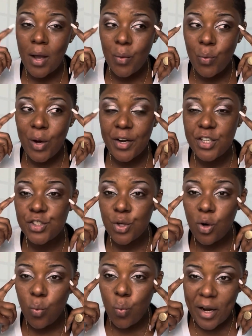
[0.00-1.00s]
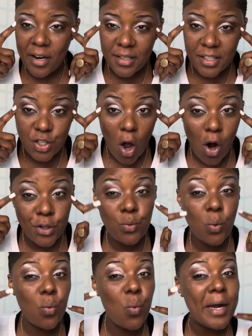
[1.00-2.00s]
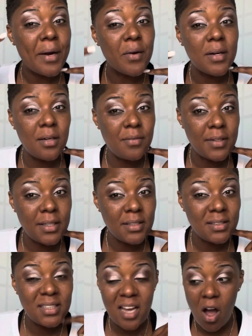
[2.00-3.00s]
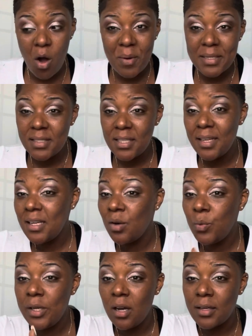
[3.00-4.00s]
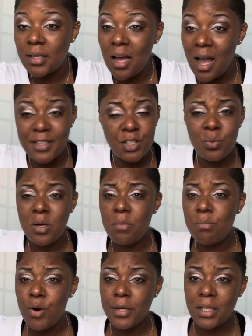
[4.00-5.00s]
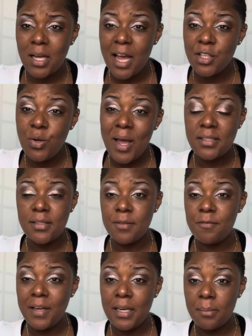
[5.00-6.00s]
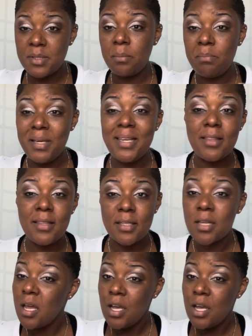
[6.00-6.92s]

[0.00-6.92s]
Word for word: where is your awareness? Are you aware of it? See, I always say, yeah, we are the gods. You weren't born a god. You have to develop to be this.